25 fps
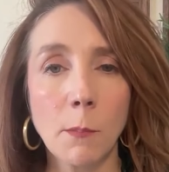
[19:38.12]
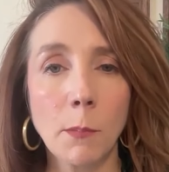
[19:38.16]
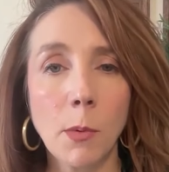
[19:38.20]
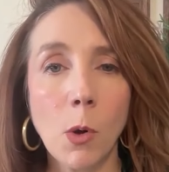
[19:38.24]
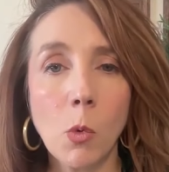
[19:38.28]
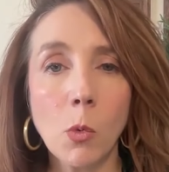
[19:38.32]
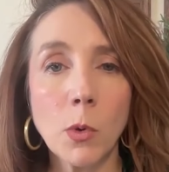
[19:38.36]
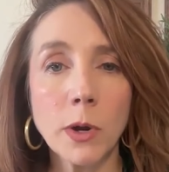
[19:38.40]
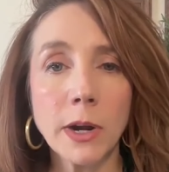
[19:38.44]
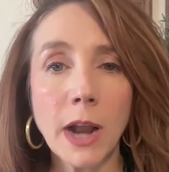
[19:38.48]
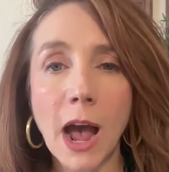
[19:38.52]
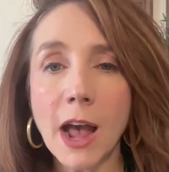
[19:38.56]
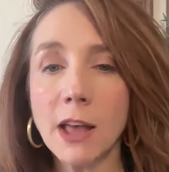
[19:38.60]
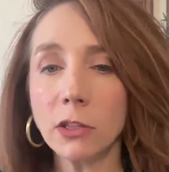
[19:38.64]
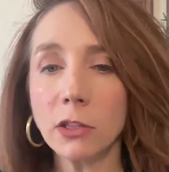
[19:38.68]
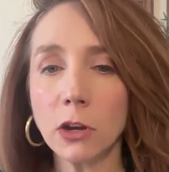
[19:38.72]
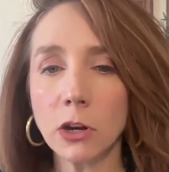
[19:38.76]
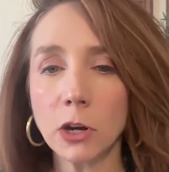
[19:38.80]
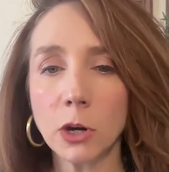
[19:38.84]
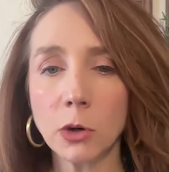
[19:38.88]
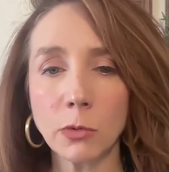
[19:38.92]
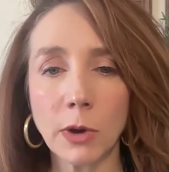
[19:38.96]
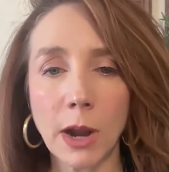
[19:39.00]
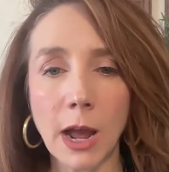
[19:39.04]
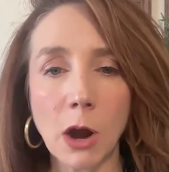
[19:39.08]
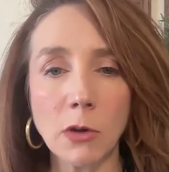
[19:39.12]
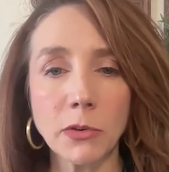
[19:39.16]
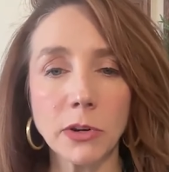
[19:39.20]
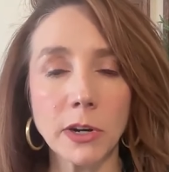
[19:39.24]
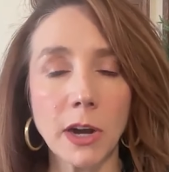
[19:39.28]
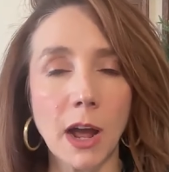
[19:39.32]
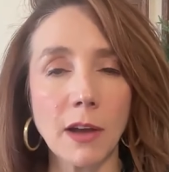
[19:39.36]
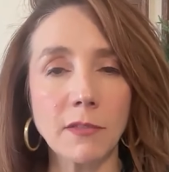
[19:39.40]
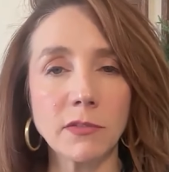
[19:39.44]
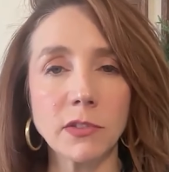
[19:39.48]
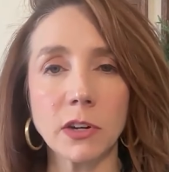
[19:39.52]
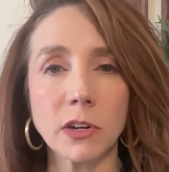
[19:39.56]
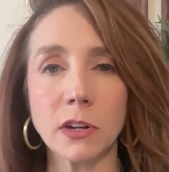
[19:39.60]
But when I look around, and
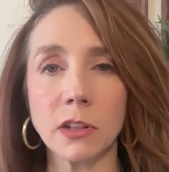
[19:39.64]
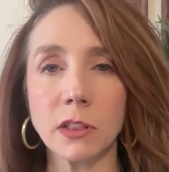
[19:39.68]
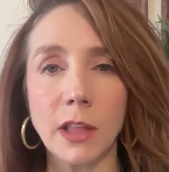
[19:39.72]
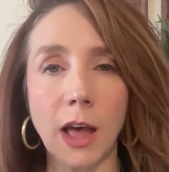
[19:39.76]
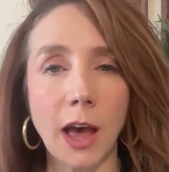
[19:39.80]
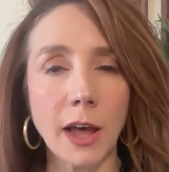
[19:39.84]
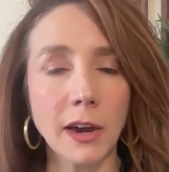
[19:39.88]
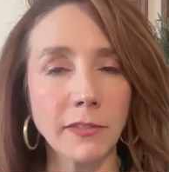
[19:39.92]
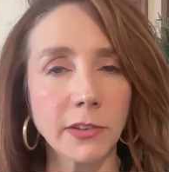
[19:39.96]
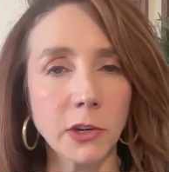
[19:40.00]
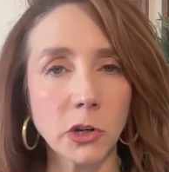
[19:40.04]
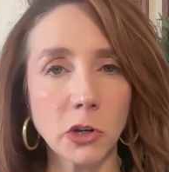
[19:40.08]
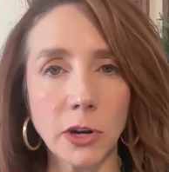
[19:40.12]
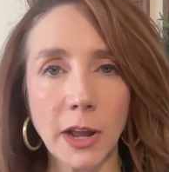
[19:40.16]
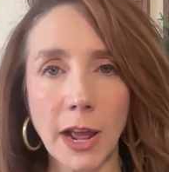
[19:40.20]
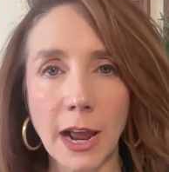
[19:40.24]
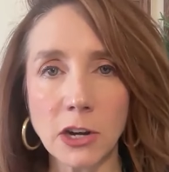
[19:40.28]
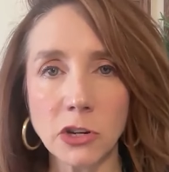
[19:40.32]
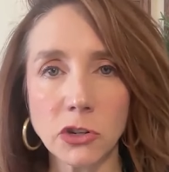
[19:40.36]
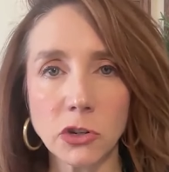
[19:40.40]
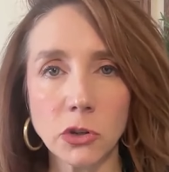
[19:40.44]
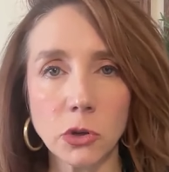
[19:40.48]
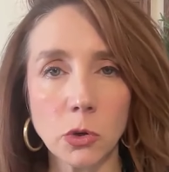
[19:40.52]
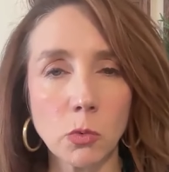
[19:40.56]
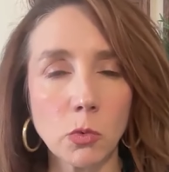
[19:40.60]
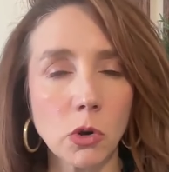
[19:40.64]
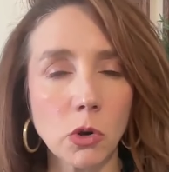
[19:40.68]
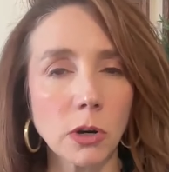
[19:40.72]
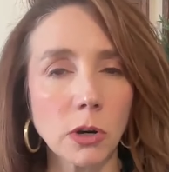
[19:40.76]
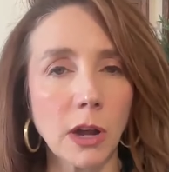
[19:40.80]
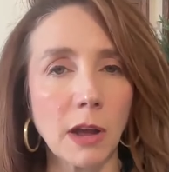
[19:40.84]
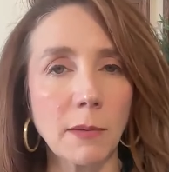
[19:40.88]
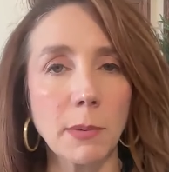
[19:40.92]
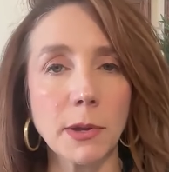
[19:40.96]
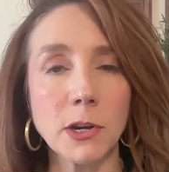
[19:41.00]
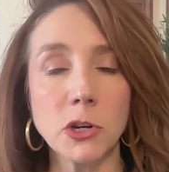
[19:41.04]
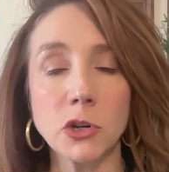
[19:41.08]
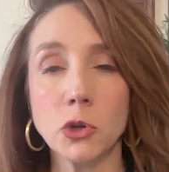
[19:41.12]
I've done a lot of international work,
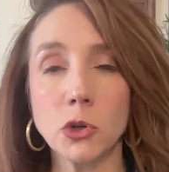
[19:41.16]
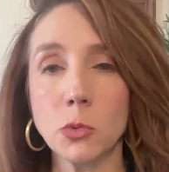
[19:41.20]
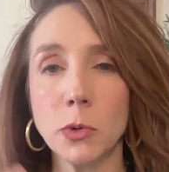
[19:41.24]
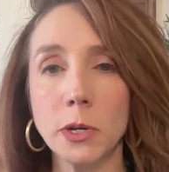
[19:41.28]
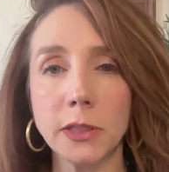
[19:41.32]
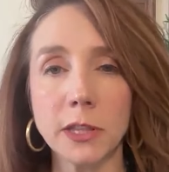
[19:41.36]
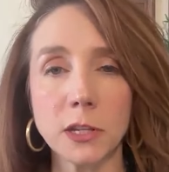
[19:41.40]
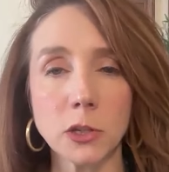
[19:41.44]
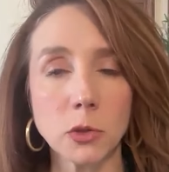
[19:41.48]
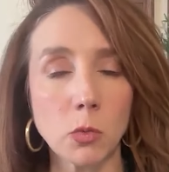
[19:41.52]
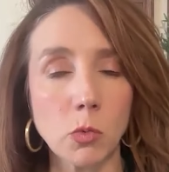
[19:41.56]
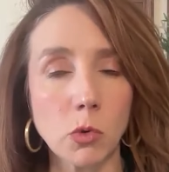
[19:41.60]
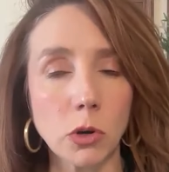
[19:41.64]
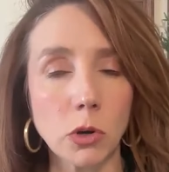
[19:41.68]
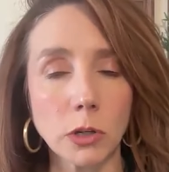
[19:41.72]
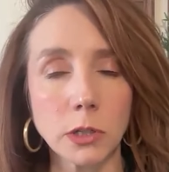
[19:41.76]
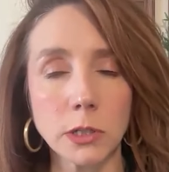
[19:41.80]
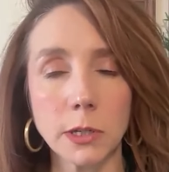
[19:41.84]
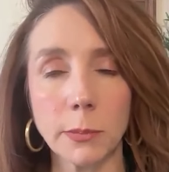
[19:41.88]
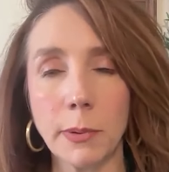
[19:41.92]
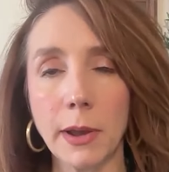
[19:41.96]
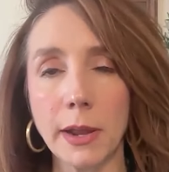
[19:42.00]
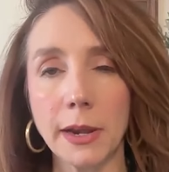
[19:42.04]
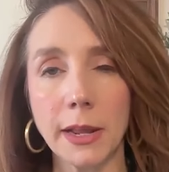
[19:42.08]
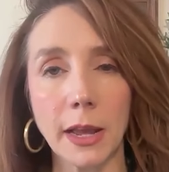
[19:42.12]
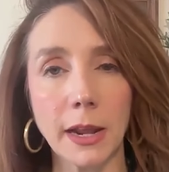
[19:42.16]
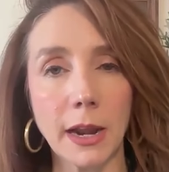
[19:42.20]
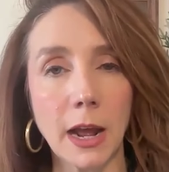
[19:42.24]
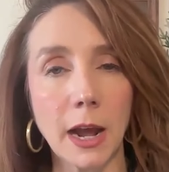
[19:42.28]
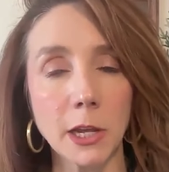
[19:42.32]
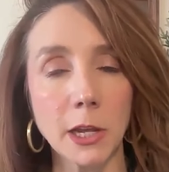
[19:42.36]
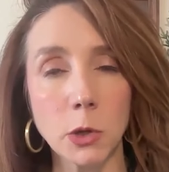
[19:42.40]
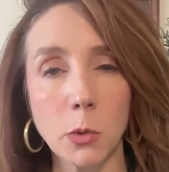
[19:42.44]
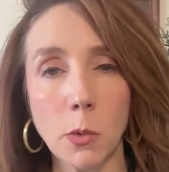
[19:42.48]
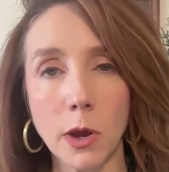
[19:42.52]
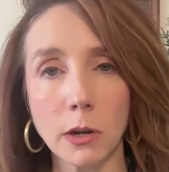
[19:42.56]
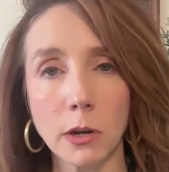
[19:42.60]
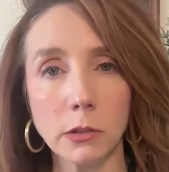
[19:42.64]
I've been doing this work, depending on how
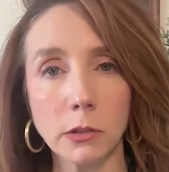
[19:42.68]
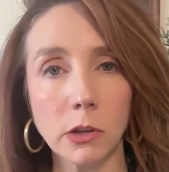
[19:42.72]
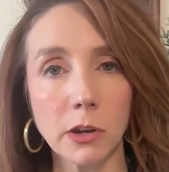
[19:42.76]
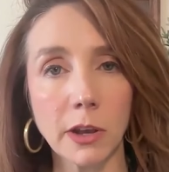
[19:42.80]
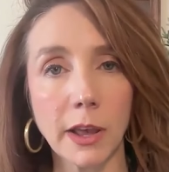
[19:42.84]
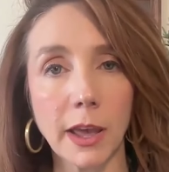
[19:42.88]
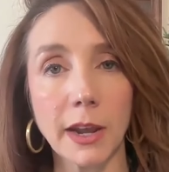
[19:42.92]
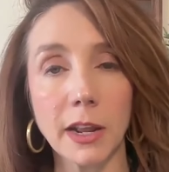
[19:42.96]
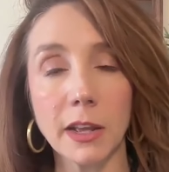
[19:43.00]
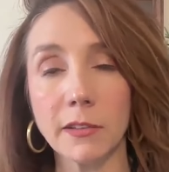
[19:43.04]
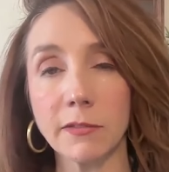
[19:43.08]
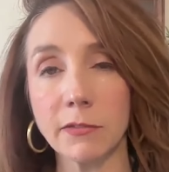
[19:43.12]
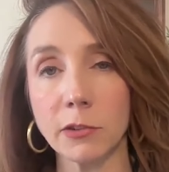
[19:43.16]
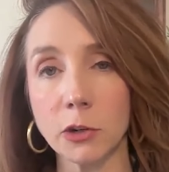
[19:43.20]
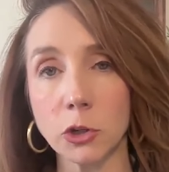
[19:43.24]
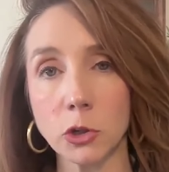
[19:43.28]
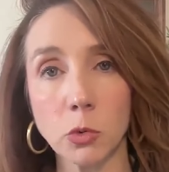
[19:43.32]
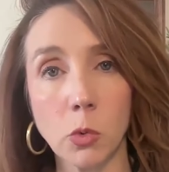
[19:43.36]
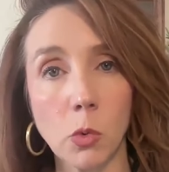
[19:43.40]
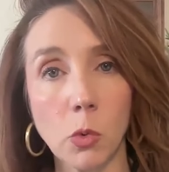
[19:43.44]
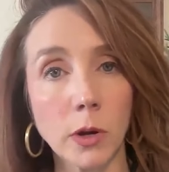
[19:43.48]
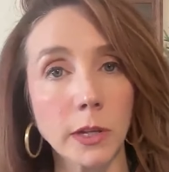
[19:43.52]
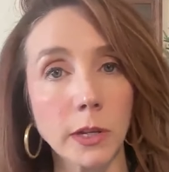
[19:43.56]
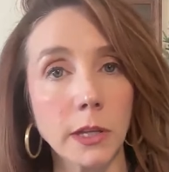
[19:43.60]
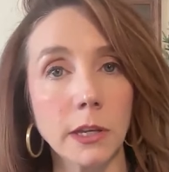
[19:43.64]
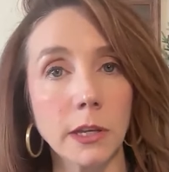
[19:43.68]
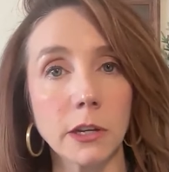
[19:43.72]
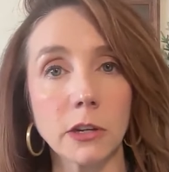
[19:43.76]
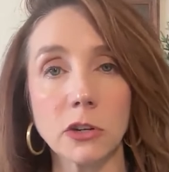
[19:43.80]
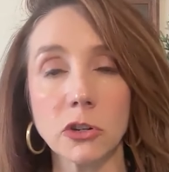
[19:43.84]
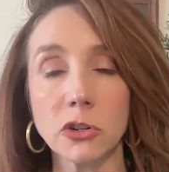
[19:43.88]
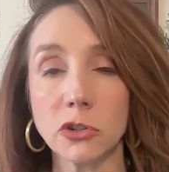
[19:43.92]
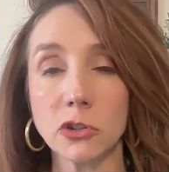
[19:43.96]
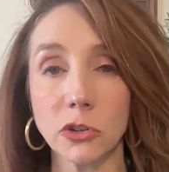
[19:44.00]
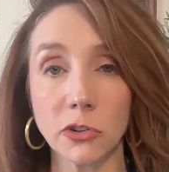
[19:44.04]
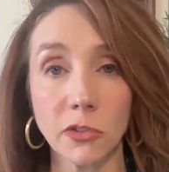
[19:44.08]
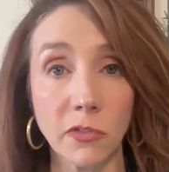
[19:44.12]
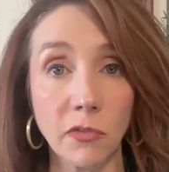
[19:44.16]
you want to look at it, for 20
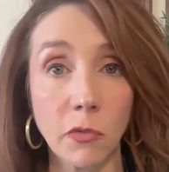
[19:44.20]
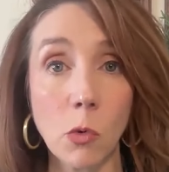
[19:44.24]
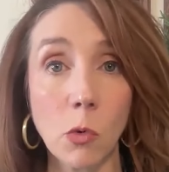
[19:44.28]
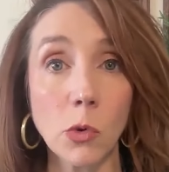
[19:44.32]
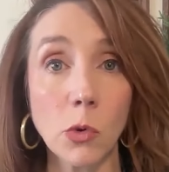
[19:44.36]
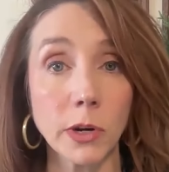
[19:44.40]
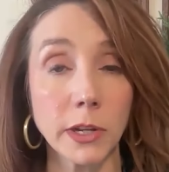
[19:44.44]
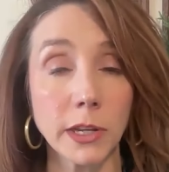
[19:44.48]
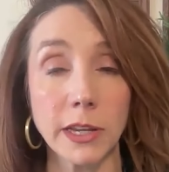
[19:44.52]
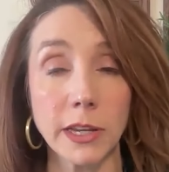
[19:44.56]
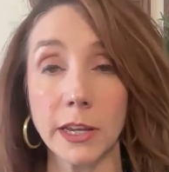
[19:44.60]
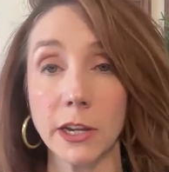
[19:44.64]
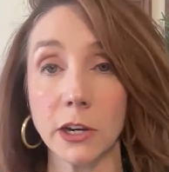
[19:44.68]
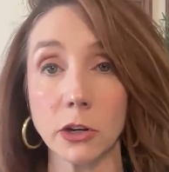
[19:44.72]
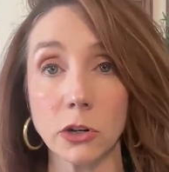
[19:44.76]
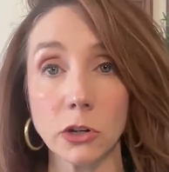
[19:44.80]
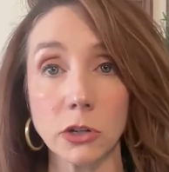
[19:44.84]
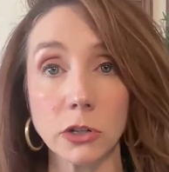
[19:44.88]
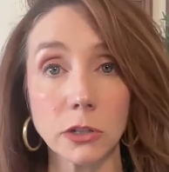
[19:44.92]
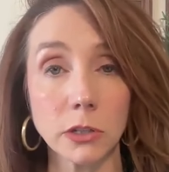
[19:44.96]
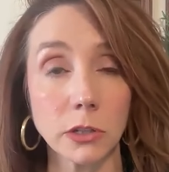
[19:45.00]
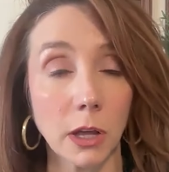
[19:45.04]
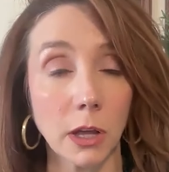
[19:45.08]
years or 40 years.